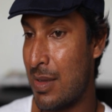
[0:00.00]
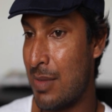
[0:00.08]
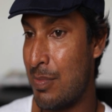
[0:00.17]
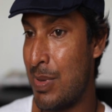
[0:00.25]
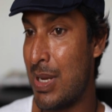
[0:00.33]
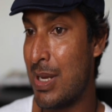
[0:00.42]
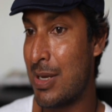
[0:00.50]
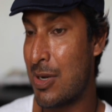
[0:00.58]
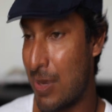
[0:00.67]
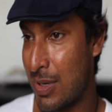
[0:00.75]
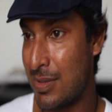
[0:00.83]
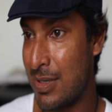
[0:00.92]
Being in a
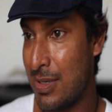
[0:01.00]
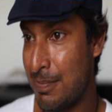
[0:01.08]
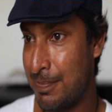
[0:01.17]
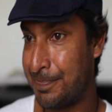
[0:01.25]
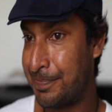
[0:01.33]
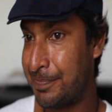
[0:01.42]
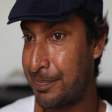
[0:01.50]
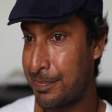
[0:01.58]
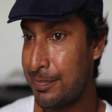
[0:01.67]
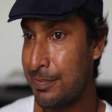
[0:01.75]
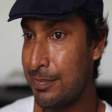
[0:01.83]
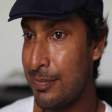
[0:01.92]
cricket team,
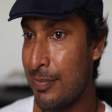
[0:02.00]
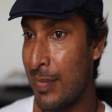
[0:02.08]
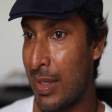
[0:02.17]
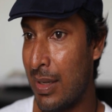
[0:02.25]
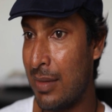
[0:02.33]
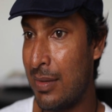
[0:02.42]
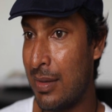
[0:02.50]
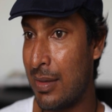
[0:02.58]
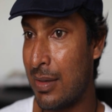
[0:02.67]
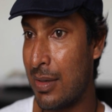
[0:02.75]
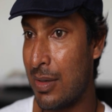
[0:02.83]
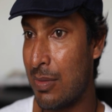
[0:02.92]
I
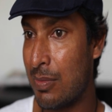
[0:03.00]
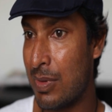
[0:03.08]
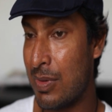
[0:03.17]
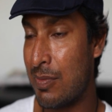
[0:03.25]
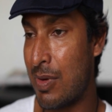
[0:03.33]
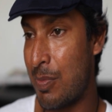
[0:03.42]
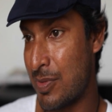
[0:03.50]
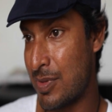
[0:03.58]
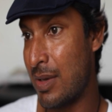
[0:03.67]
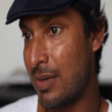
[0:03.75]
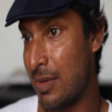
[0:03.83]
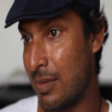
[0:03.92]
think we've
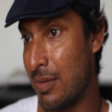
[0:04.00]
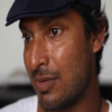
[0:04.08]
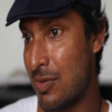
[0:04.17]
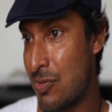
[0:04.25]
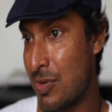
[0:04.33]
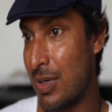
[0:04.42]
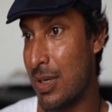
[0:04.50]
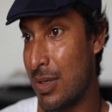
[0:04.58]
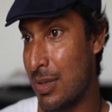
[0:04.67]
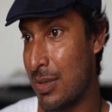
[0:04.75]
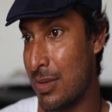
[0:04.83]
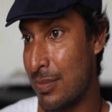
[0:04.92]
represented Sri
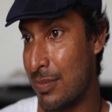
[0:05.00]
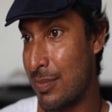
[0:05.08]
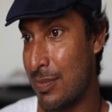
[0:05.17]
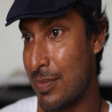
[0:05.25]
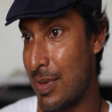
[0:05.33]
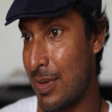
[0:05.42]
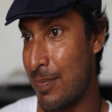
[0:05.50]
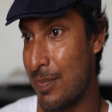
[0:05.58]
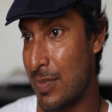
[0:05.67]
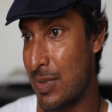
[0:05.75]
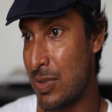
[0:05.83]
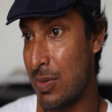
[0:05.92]
Lanka
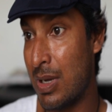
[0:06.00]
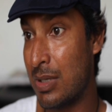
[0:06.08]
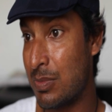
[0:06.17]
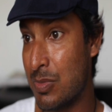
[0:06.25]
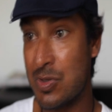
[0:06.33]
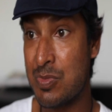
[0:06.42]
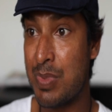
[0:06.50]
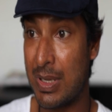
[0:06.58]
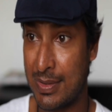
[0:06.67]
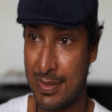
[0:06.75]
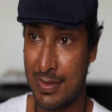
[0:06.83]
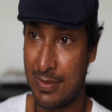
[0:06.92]
to our utmost
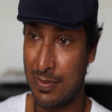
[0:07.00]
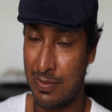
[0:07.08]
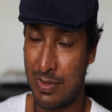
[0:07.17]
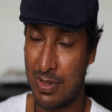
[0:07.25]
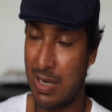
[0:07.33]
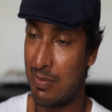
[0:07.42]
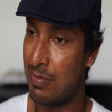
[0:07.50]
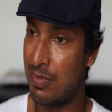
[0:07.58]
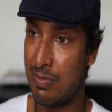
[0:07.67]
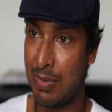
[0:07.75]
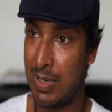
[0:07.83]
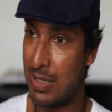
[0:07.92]
best wherever
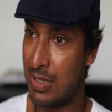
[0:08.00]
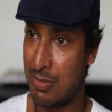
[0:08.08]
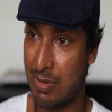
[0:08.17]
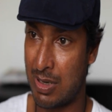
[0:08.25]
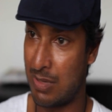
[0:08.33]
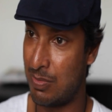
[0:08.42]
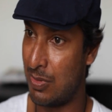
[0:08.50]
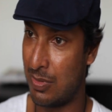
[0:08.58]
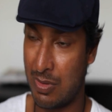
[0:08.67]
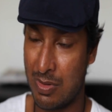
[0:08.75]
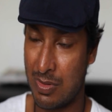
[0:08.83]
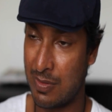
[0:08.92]
we've played our cricket, both
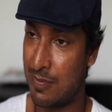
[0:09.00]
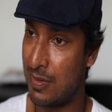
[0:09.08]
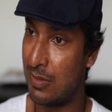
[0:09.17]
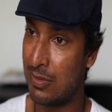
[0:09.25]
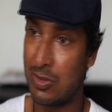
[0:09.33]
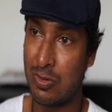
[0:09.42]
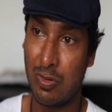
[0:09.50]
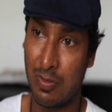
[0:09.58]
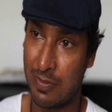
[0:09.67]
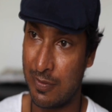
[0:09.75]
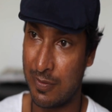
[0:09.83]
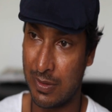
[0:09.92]
on the field and off
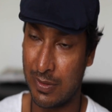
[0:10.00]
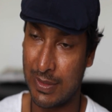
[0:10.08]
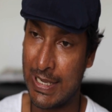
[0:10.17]
the field.